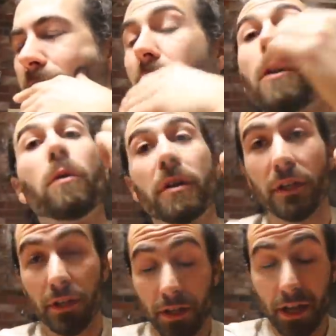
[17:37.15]
Oh,
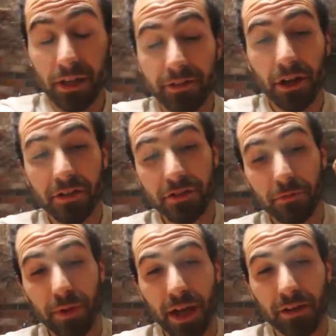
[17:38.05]
uh, not so
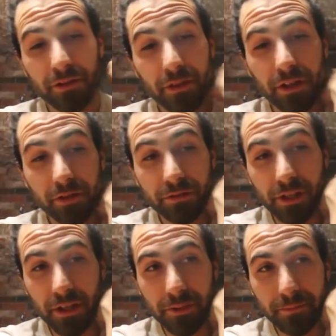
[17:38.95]
bad. Little
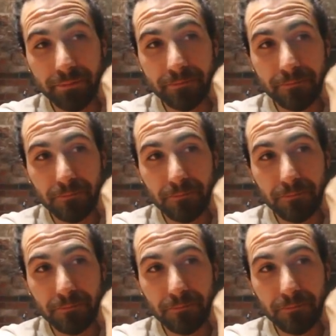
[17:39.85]
um,